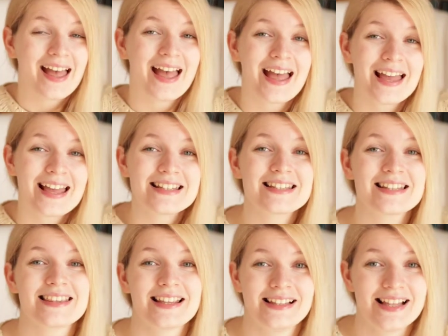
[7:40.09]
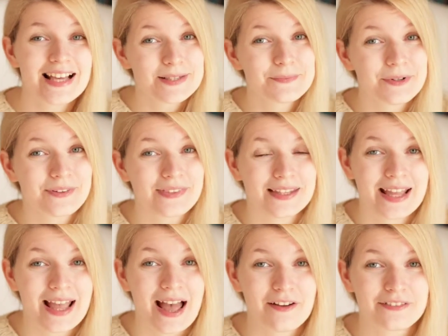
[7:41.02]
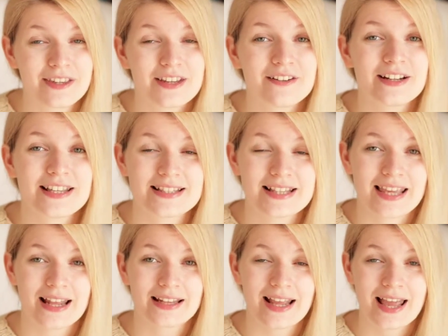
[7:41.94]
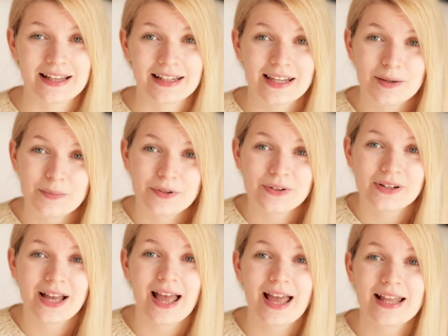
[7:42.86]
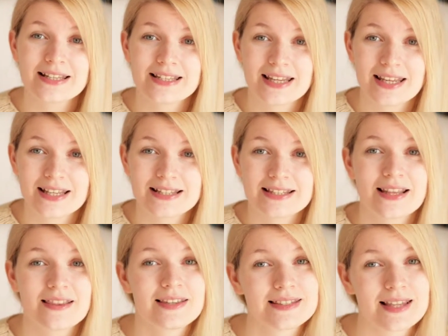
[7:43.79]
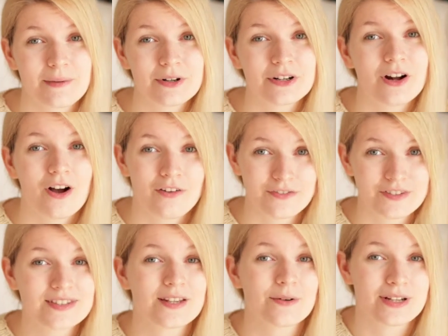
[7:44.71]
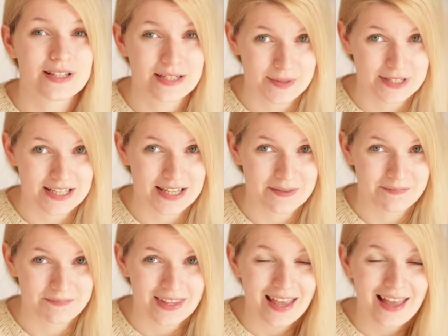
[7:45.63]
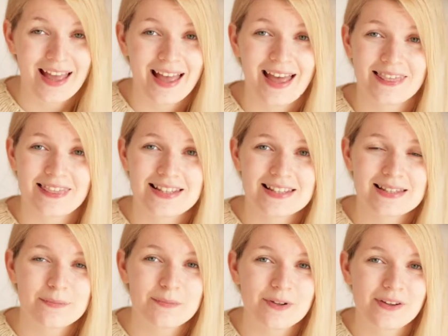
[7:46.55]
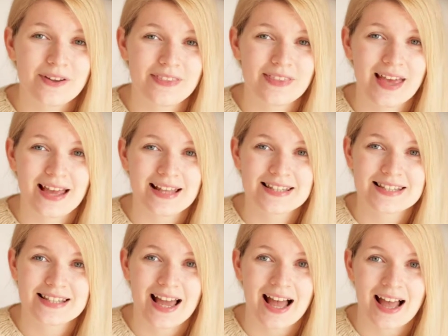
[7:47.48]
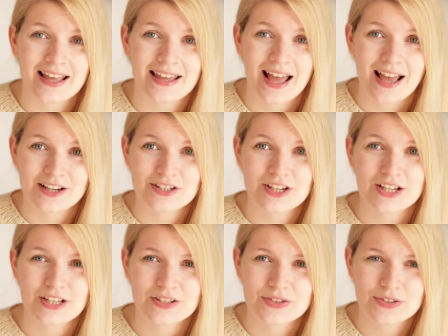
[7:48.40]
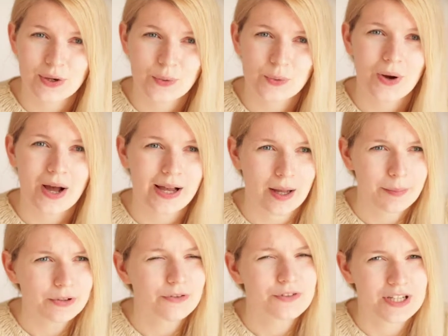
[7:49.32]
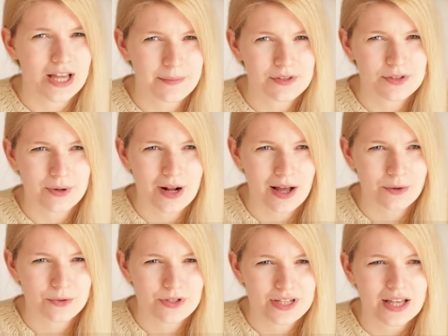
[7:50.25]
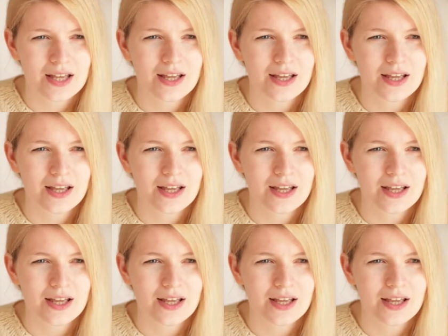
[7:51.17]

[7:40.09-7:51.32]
And the last book that I have here is again an ebook, and it's The Summer of Serendipity. And this is a book that I actually saw a couple of times around